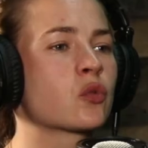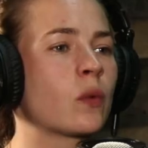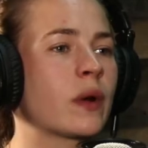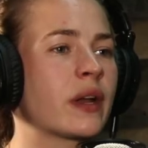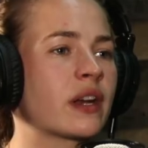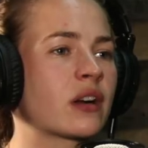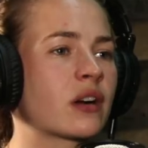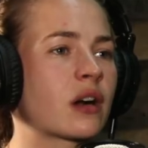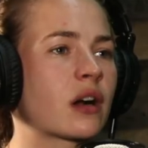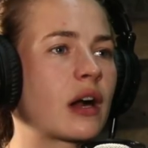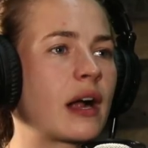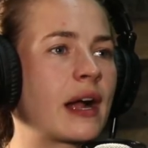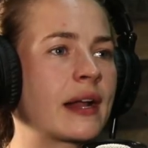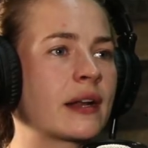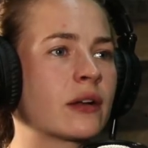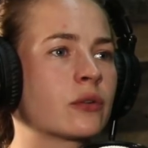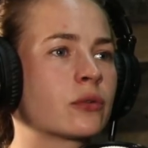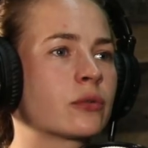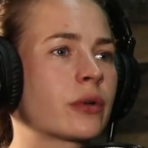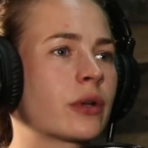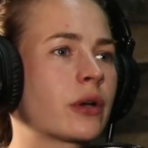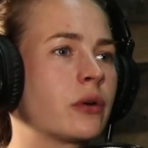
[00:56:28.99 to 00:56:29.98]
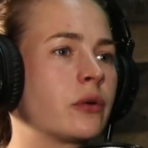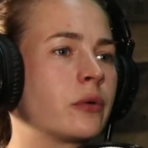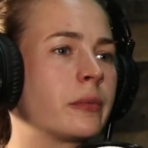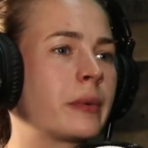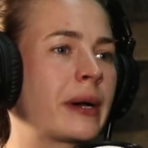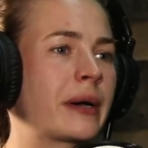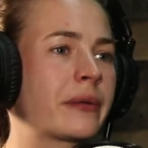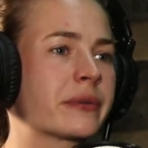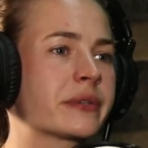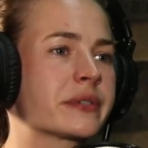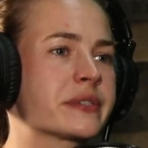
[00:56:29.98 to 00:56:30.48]
Twitter, I don't know
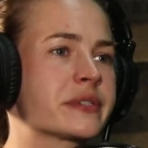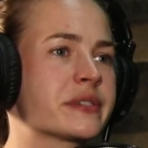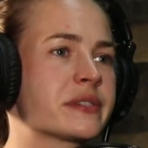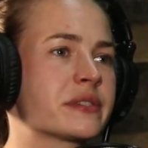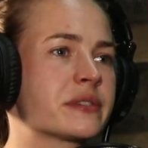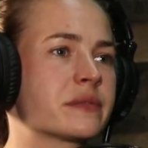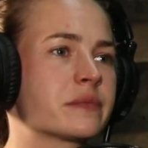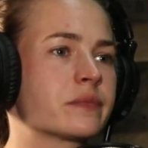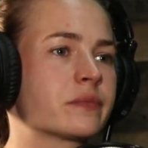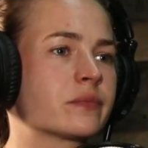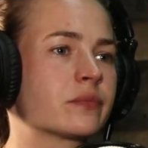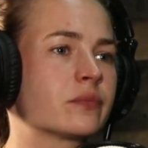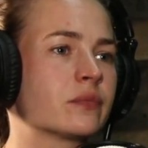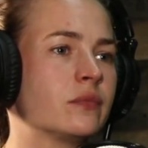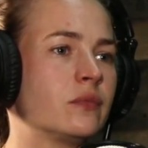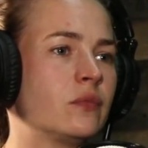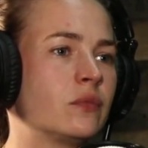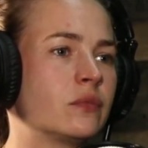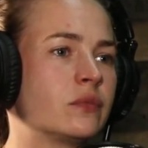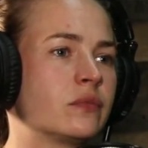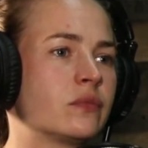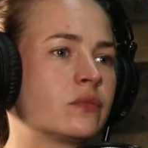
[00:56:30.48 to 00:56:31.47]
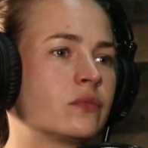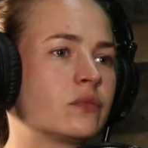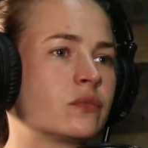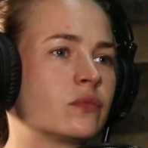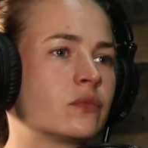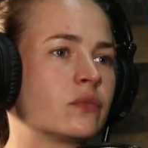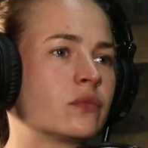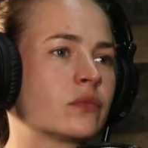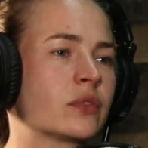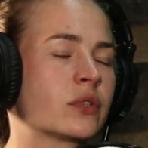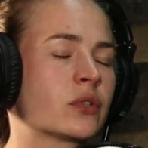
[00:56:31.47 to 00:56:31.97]
about this...
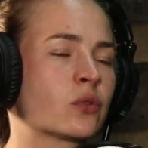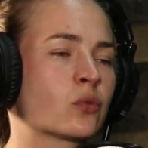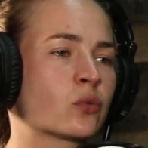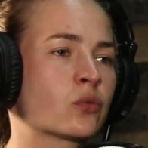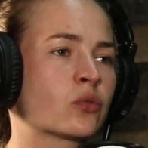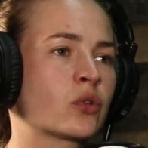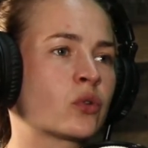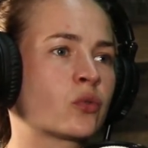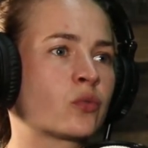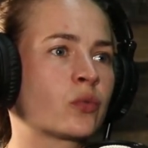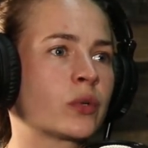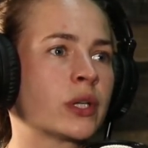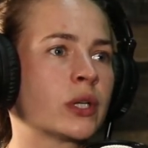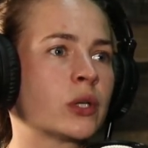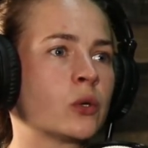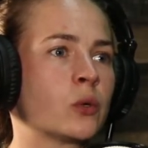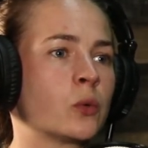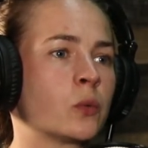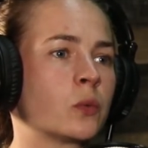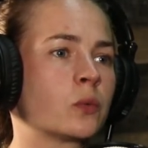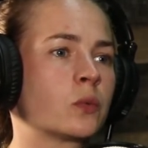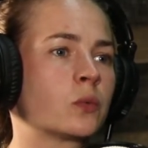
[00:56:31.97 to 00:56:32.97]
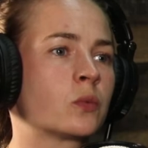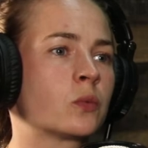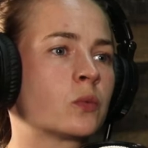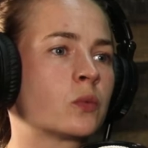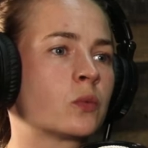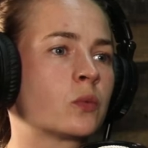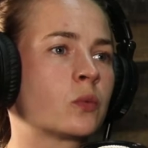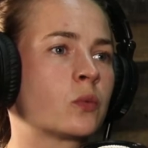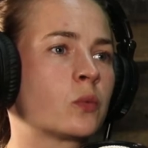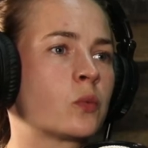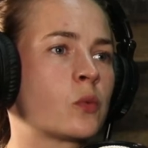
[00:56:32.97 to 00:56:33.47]
The real
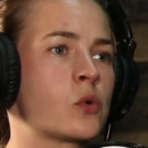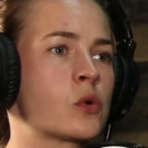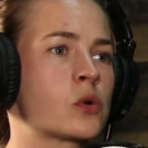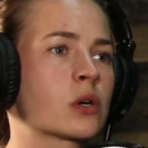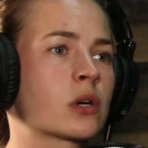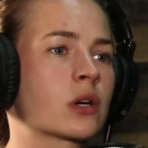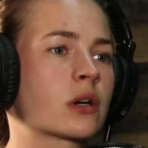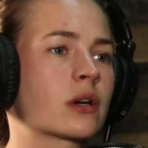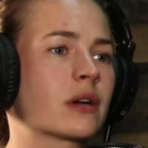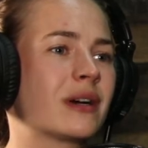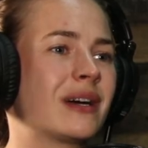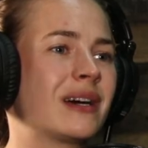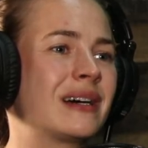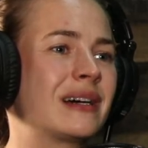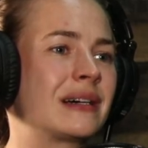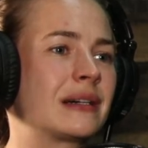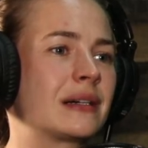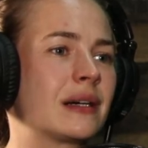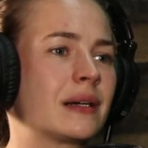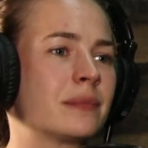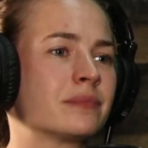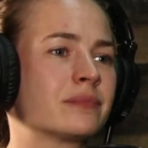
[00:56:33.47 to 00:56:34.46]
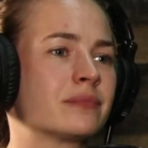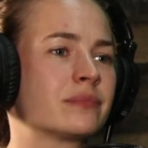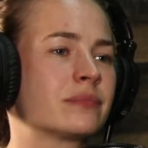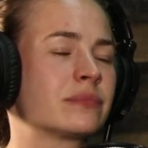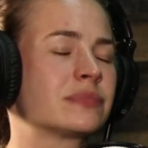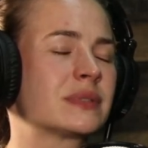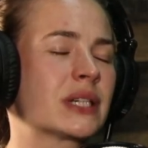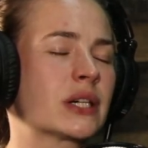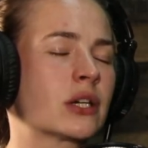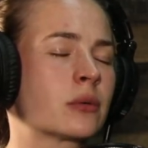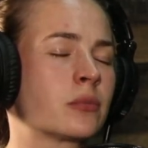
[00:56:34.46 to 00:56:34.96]
war.
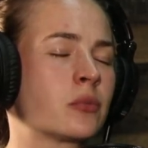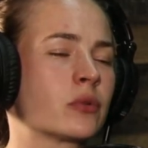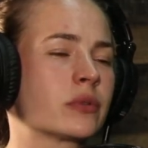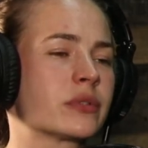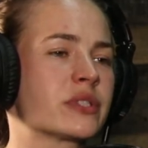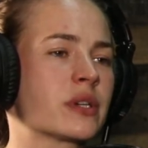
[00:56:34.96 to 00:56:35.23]
Terrible.